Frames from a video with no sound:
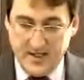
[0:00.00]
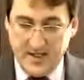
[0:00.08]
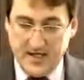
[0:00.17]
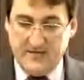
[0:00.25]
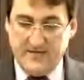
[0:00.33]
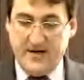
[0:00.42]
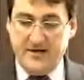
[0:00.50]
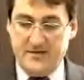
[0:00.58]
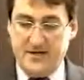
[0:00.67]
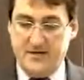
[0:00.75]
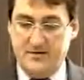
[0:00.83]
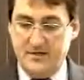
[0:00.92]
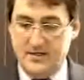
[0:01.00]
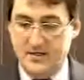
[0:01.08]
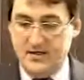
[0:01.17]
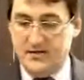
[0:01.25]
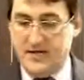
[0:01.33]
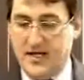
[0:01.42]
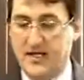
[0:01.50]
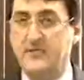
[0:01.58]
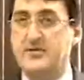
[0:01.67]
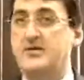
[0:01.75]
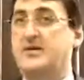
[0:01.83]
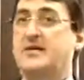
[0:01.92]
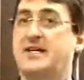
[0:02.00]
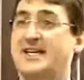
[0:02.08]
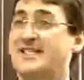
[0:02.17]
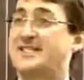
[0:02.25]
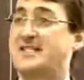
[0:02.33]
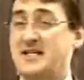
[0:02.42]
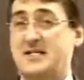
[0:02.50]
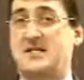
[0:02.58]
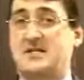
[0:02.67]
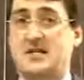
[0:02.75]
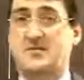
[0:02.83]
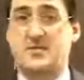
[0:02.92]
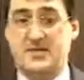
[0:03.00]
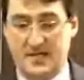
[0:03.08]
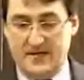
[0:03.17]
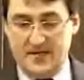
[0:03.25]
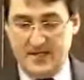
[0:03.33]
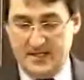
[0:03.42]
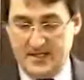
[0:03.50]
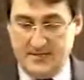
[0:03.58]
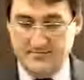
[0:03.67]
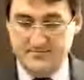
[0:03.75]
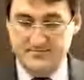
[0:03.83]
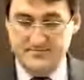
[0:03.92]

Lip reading: he found out that he was only going to get 66% of his income.